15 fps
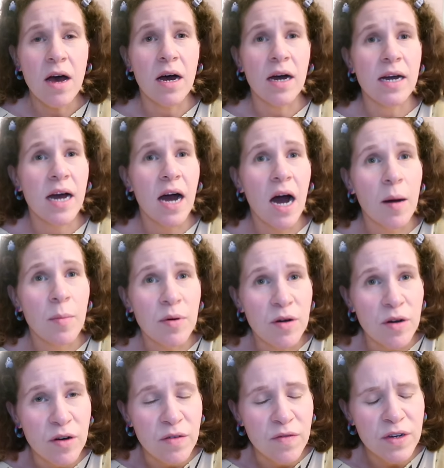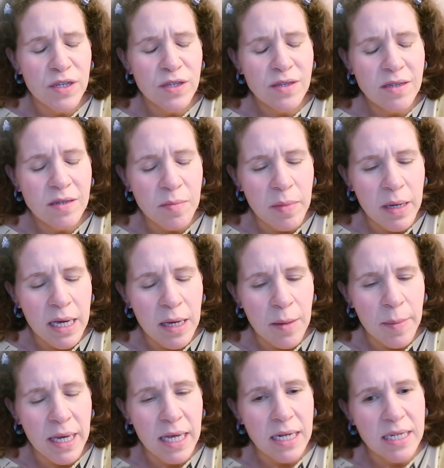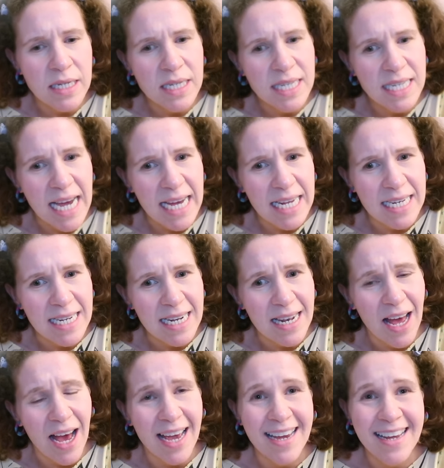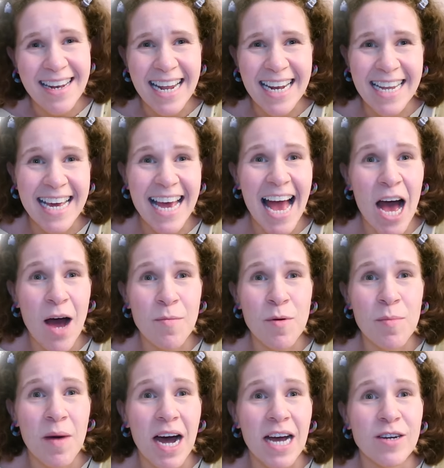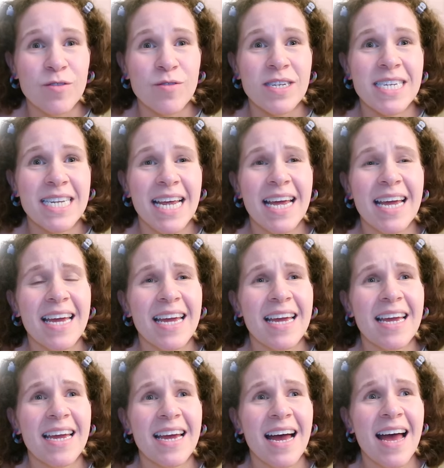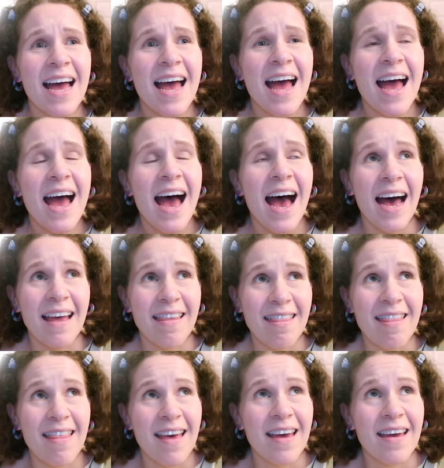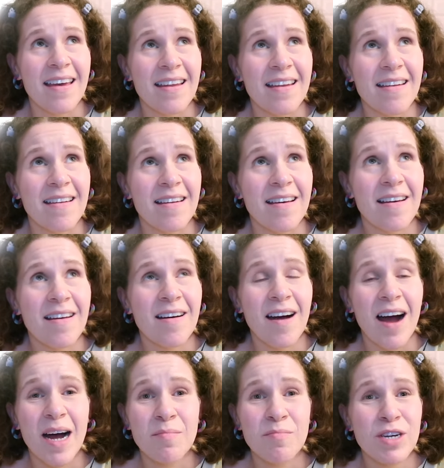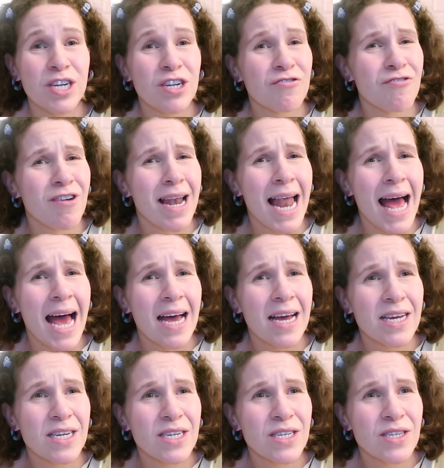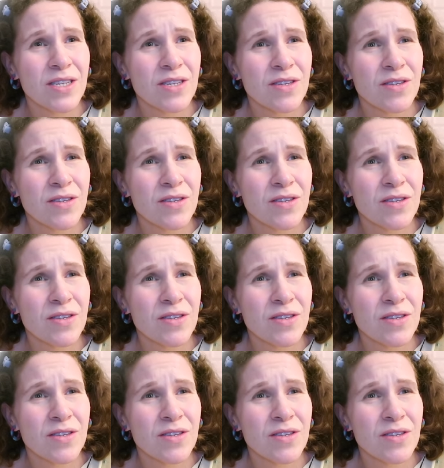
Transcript: a cup of spearmint, dandelion and chamomile tea, and then I'm gonna relax